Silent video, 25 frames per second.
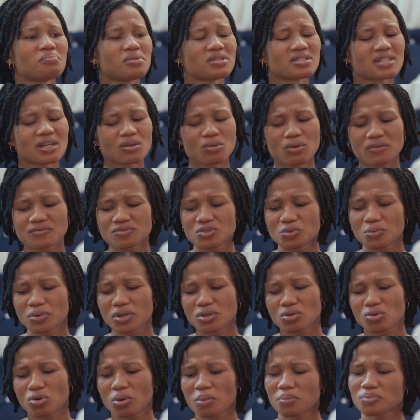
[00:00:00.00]
please, I love the
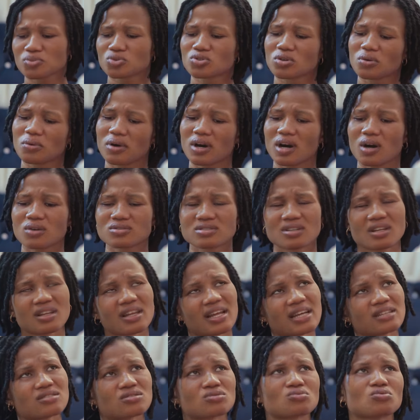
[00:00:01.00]
way you come to our house
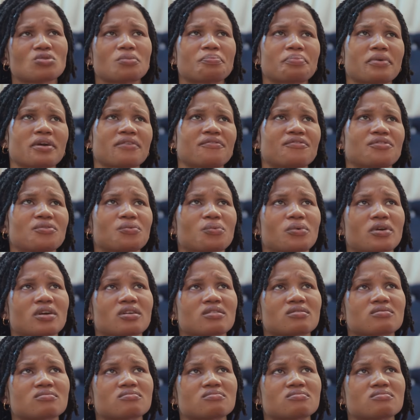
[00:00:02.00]
and lighten up everywhere.